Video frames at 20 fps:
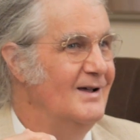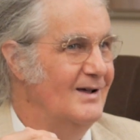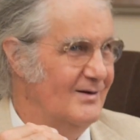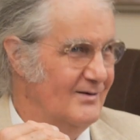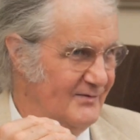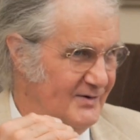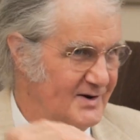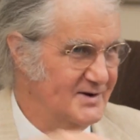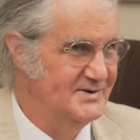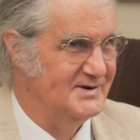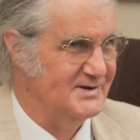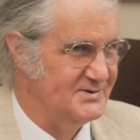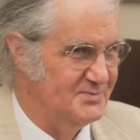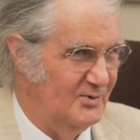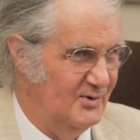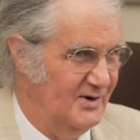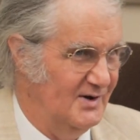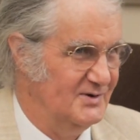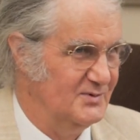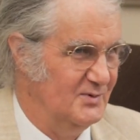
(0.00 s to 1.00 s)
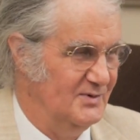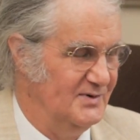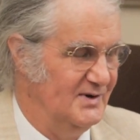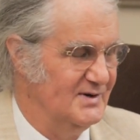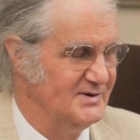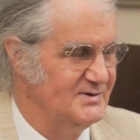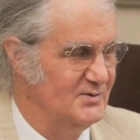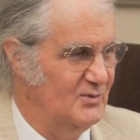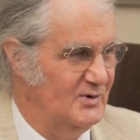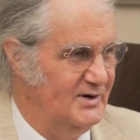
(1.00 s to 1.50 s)
of his experience with
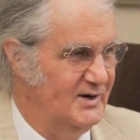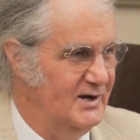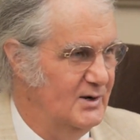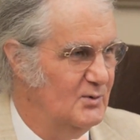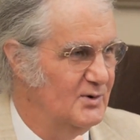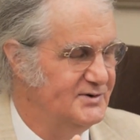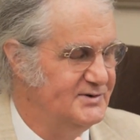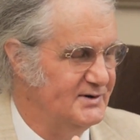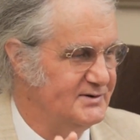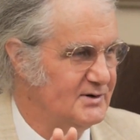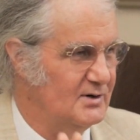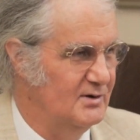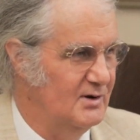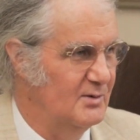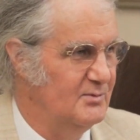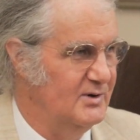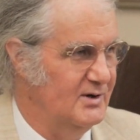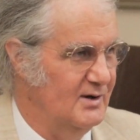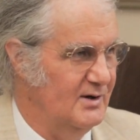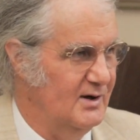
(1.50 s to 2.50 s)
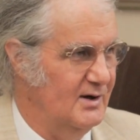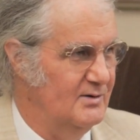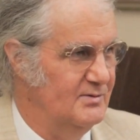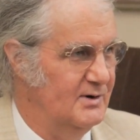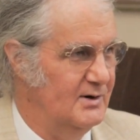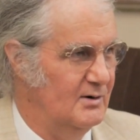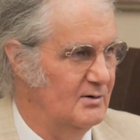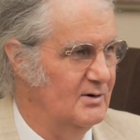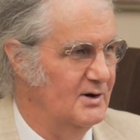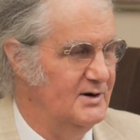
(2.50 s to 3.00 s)
this. When he was at Columbia in
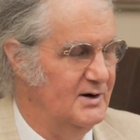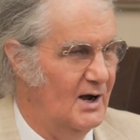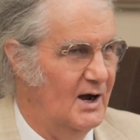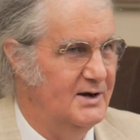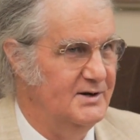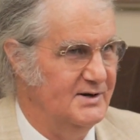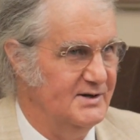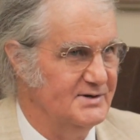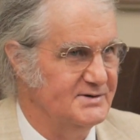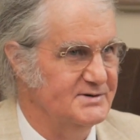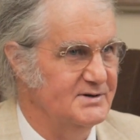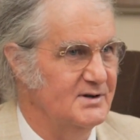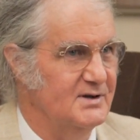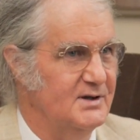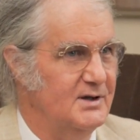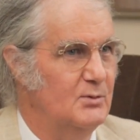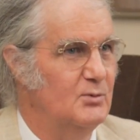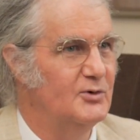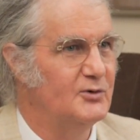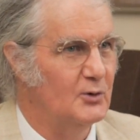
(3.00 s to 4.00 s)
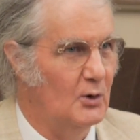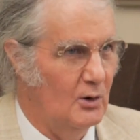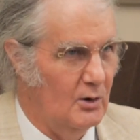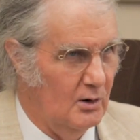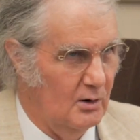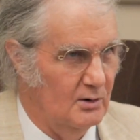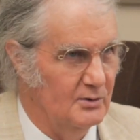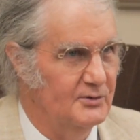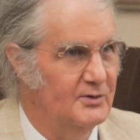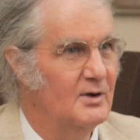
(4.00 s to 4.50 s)
the early nineties, he was
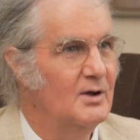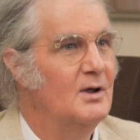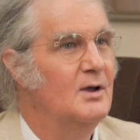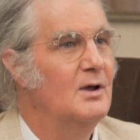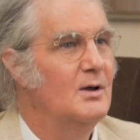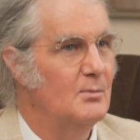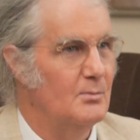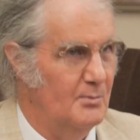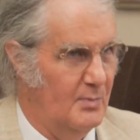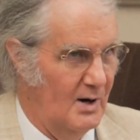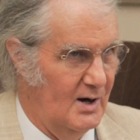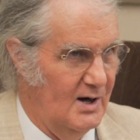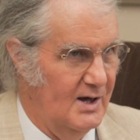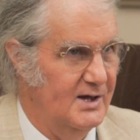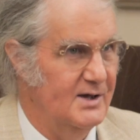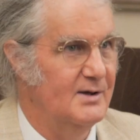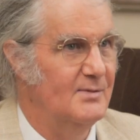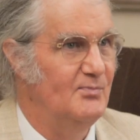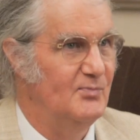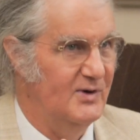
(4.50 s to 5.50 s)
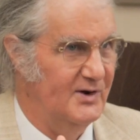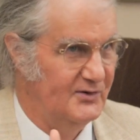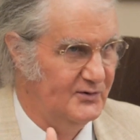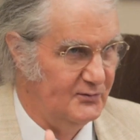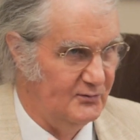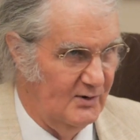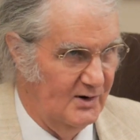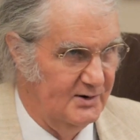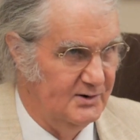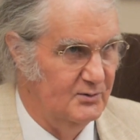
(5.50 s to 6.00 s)
called by his
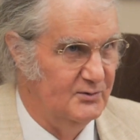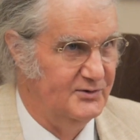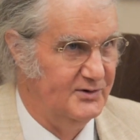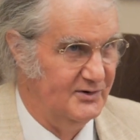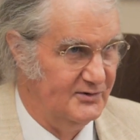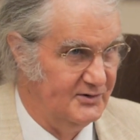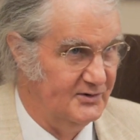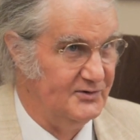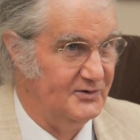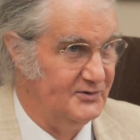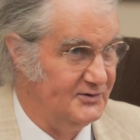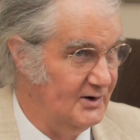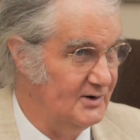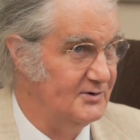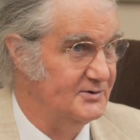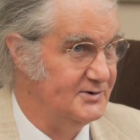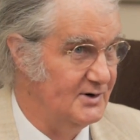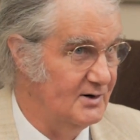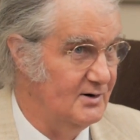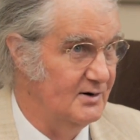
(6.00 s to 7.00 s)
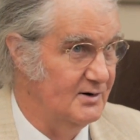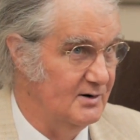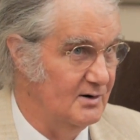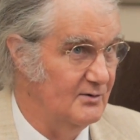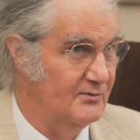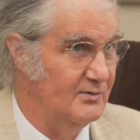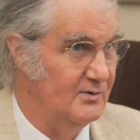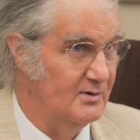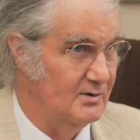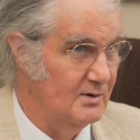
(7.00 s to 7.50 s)
friend, who was the Assistant Secretary
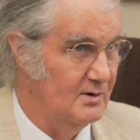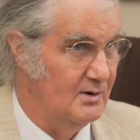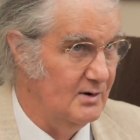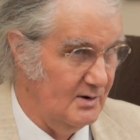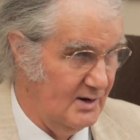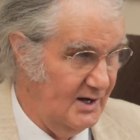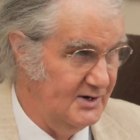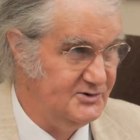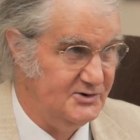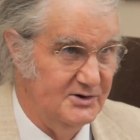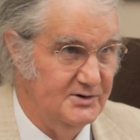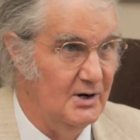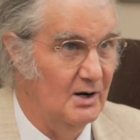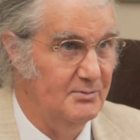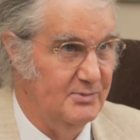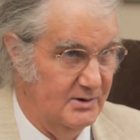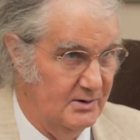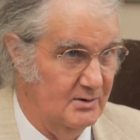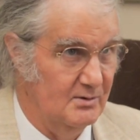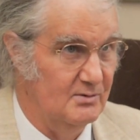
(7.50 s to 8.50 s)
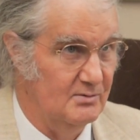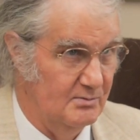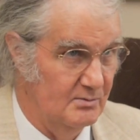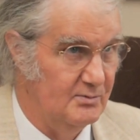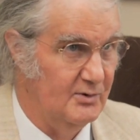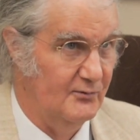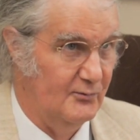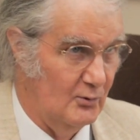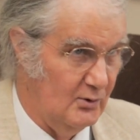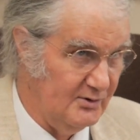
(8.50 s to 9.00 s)
of H E W
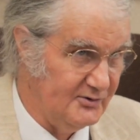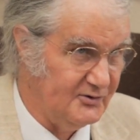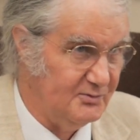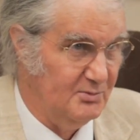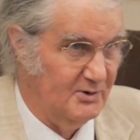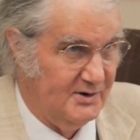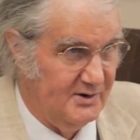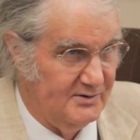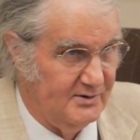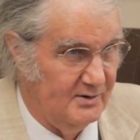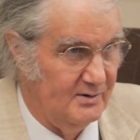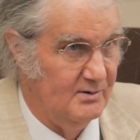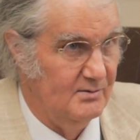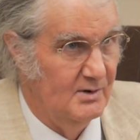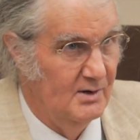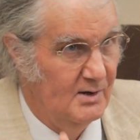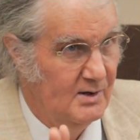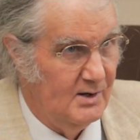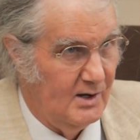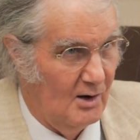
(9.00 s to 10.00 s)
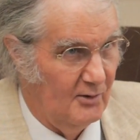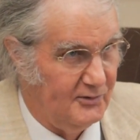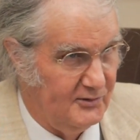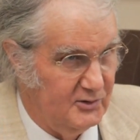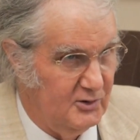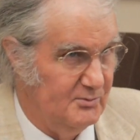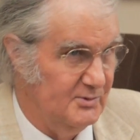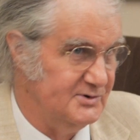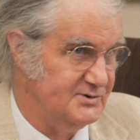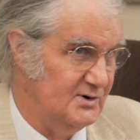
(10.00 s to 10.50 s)
before it split into Health and
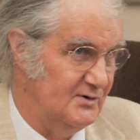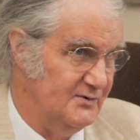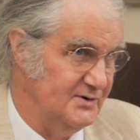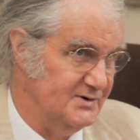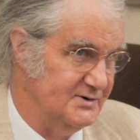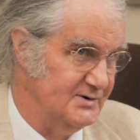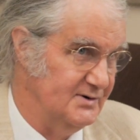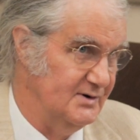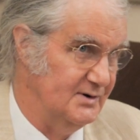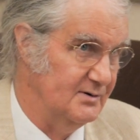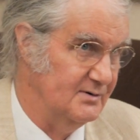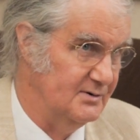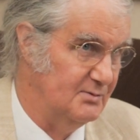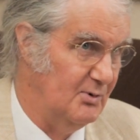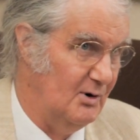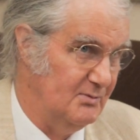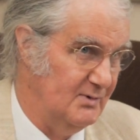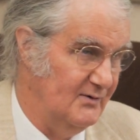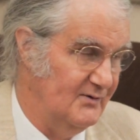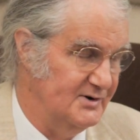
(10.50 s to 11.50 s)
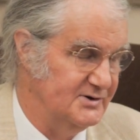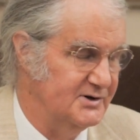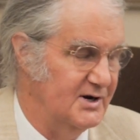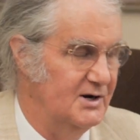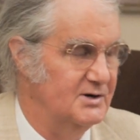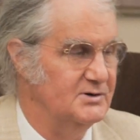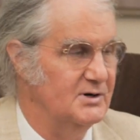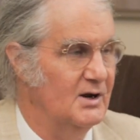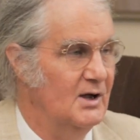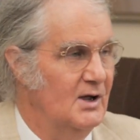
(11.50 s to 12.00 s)
Human Services and the Department of
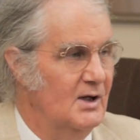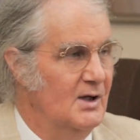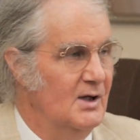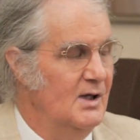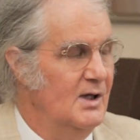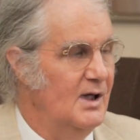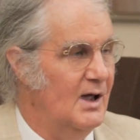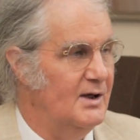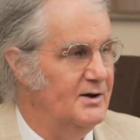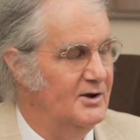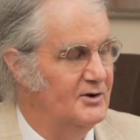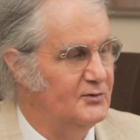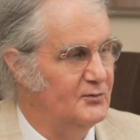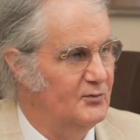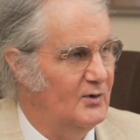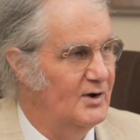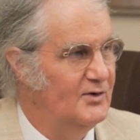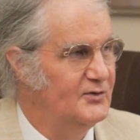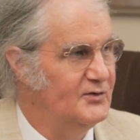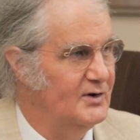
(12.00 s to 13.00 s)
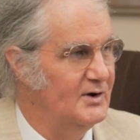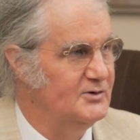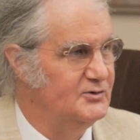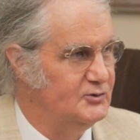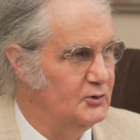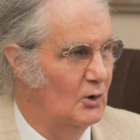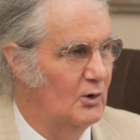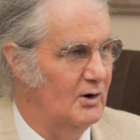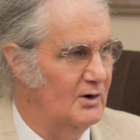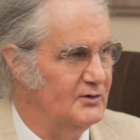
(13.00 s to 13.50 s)
Education. And his friend said,
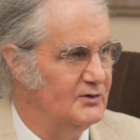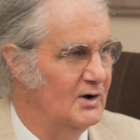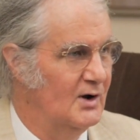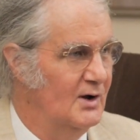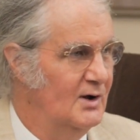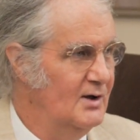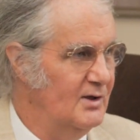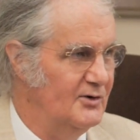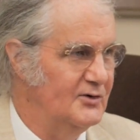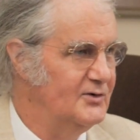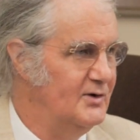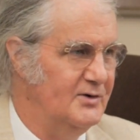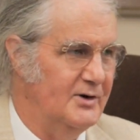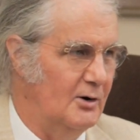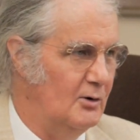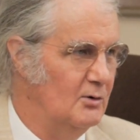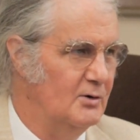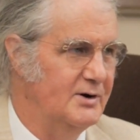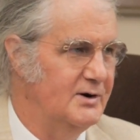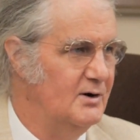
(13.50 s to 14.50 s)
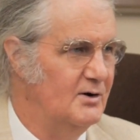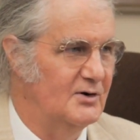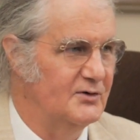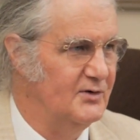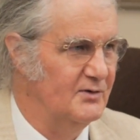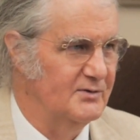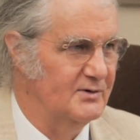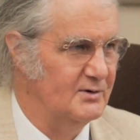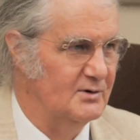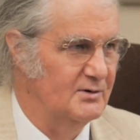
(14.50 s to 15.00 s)
George, this is in the early years
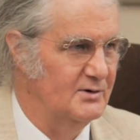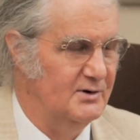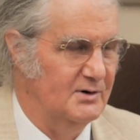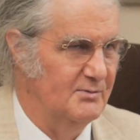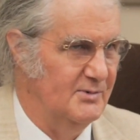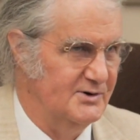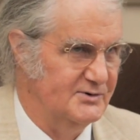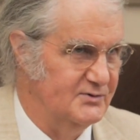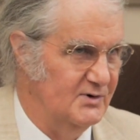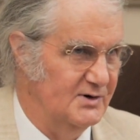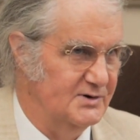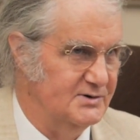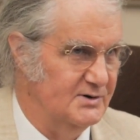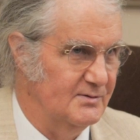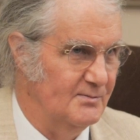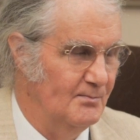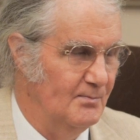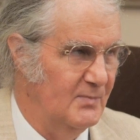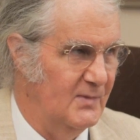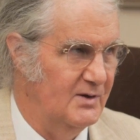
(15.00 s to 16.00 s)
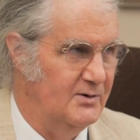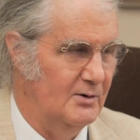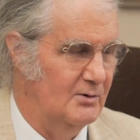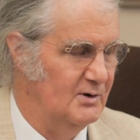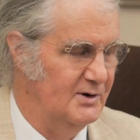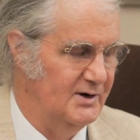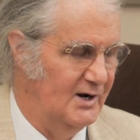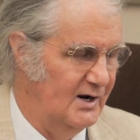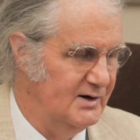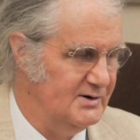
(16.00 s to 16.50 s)
of the Clinton administration, in the
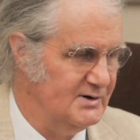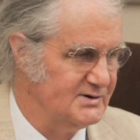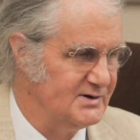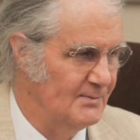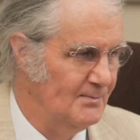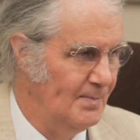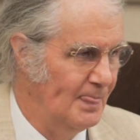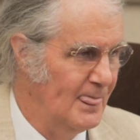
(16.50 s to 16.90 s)
early nineties.